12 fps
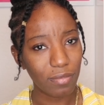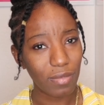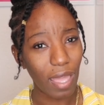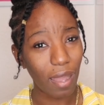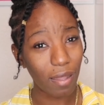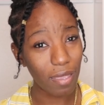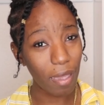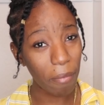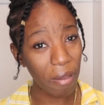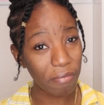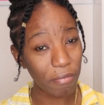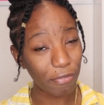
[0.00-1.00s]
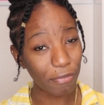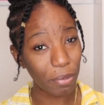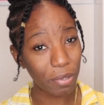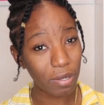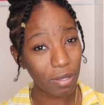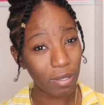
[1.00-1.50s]
You gonna nyam off my
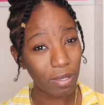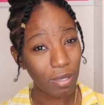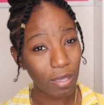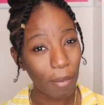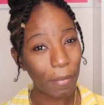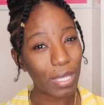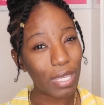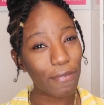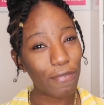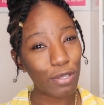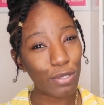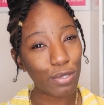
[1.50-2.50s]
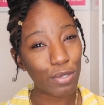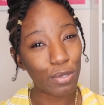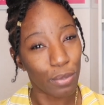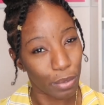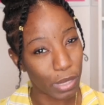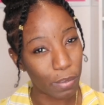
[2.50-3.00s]
food? Me give you
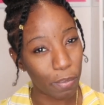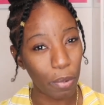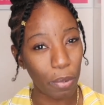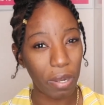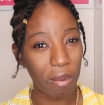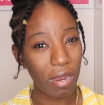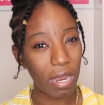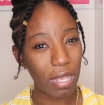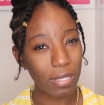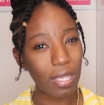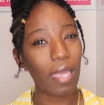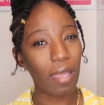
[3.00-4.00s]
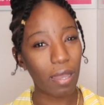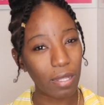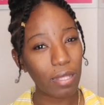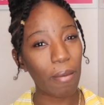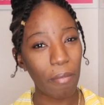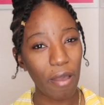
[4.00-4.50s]
2 spoons of rice and you
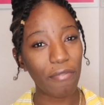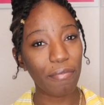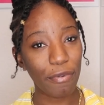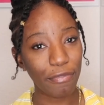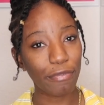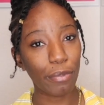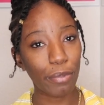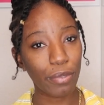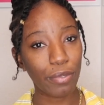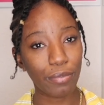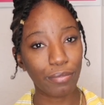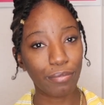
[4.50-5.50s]
gonna nyam off my food.